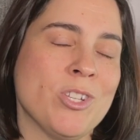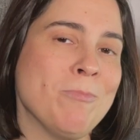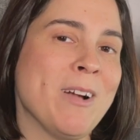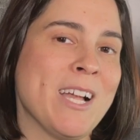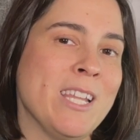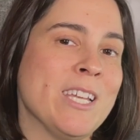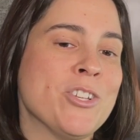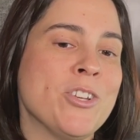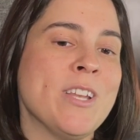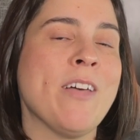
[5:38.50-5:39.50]
in my
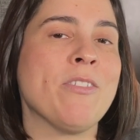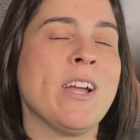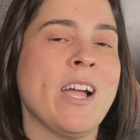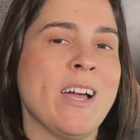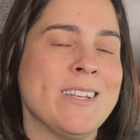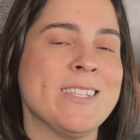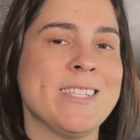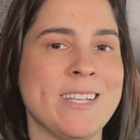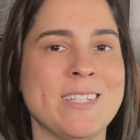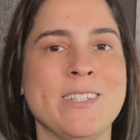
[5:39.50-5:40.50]
collection now that I
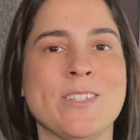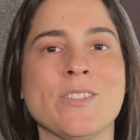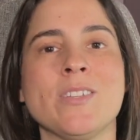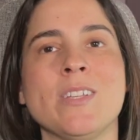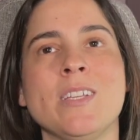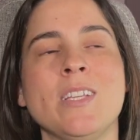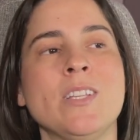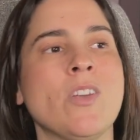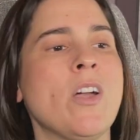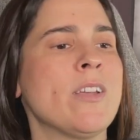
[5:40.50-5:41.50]
understand it's
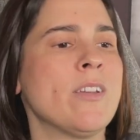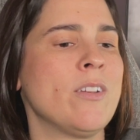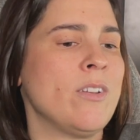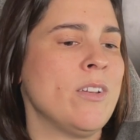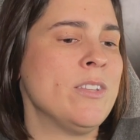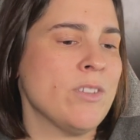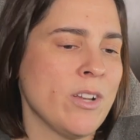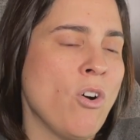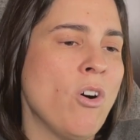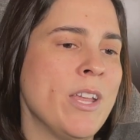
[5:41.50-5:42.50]

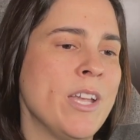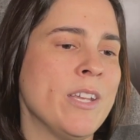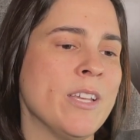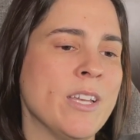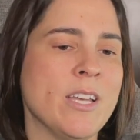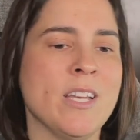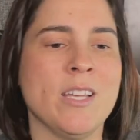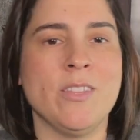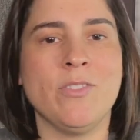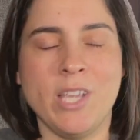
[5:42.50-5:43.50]
iconic,
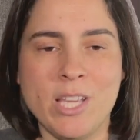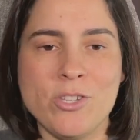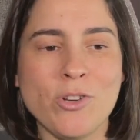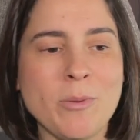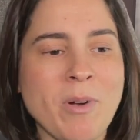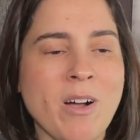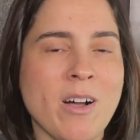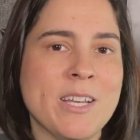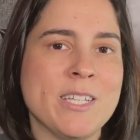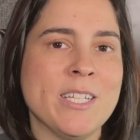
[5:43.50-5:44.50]
the history
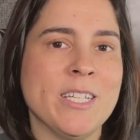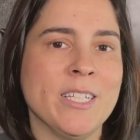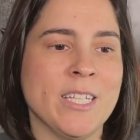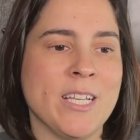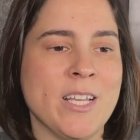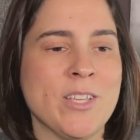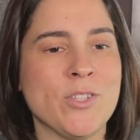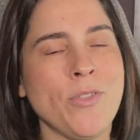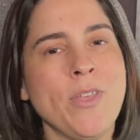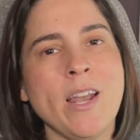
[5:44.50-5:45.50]
behind it.
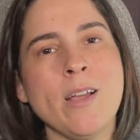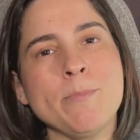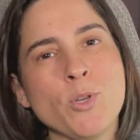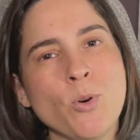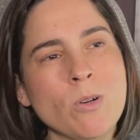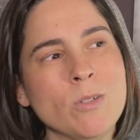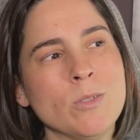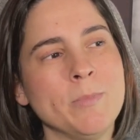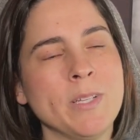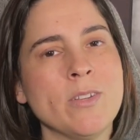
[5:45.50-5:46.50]
So then I'm
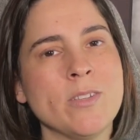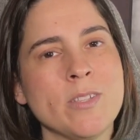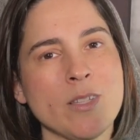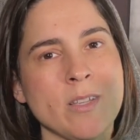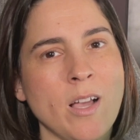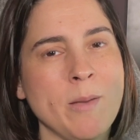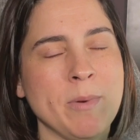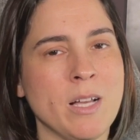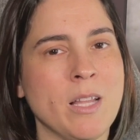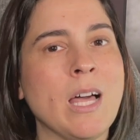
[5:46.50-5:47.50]
torn because I'm
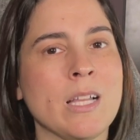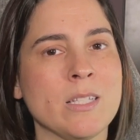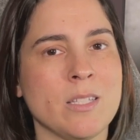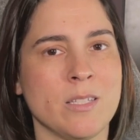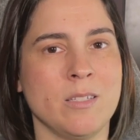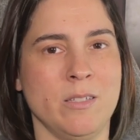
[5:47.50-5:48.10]
a klutz.